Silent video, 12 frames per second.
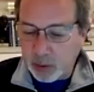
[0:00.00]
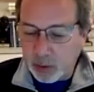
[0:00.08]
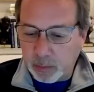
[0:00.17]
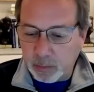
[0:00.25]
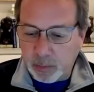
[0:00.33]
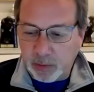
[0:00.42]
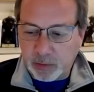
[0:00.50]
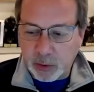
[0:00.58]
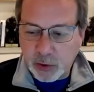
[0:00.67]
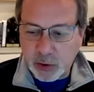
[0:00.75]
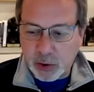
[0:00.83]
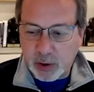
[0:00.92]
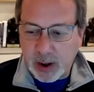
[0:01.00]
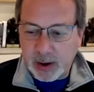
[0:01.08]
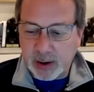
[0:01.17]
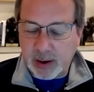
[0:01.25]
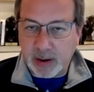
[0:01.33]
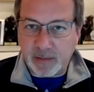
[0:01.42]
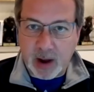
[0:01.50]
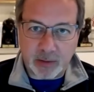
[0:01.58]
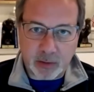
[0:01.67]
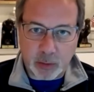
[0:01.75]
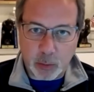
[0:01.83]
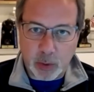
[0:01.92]
researcher and
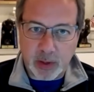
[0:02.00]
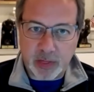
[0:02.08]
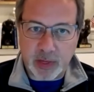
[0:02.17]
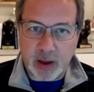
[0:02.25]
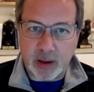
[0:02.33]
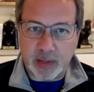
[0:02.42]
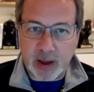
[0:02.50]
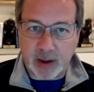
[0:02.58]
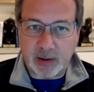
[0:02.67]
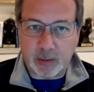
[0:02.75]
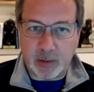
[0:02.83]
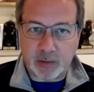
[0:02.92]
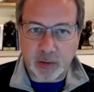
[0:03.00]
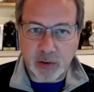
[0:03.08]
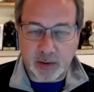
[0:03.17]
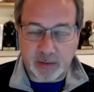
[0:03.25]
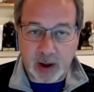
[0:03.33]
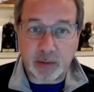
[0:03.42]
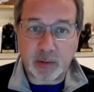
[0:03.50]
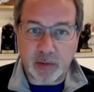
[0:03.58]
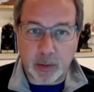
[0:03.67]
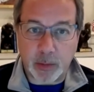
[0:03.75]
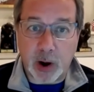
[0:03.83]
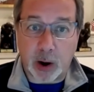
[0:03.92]
advisor with the IT research and advisory
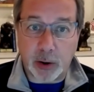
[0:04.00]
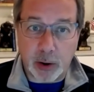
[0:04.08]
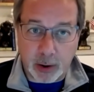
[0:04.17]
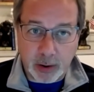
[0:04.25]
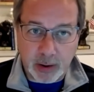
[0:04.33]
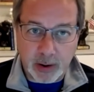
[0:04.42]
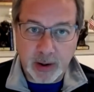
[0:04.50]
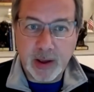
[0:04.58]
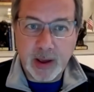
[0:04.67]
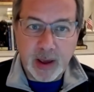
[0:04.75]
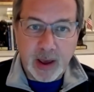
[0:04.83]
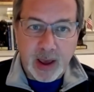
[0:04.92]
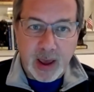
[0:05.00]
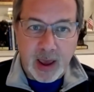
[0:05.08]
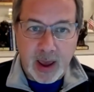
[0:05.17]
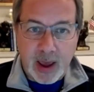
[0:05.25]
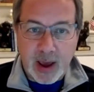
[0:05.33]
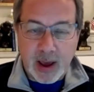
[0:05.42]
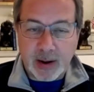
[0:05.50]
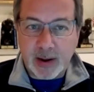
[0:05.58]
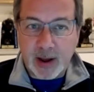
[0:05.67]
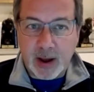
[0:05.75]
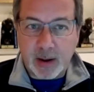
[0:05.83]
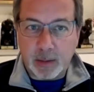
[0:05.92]
firm Gartner. And
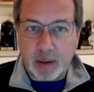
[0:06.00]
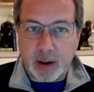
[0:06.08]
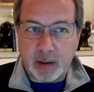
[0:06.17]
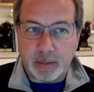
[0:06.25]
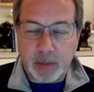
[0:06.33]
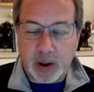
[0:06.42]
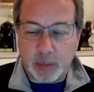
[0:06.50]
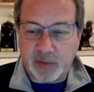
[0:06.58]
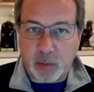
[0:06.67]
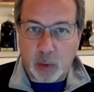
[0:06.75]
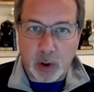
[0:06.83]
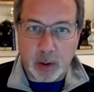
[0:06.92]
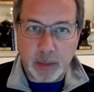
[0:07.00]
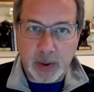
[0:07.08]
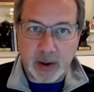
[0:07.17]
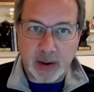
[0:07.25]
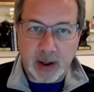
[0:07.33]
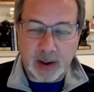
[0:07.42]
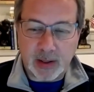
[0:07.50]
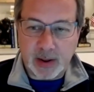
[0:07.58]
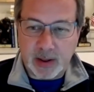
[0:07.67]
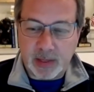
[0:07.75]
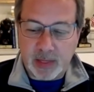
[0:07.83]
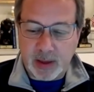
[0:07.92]
I helped form and
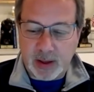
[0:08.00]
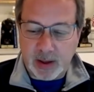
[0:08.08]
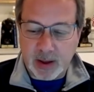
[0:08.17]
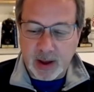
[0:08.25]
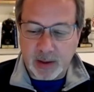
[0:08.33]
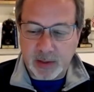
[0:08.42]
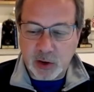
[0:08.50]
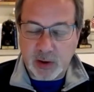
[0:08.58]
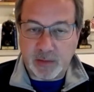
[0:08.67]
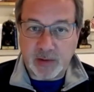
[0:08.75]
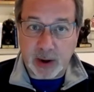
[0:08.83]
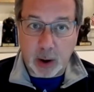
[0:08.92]
lead the chief data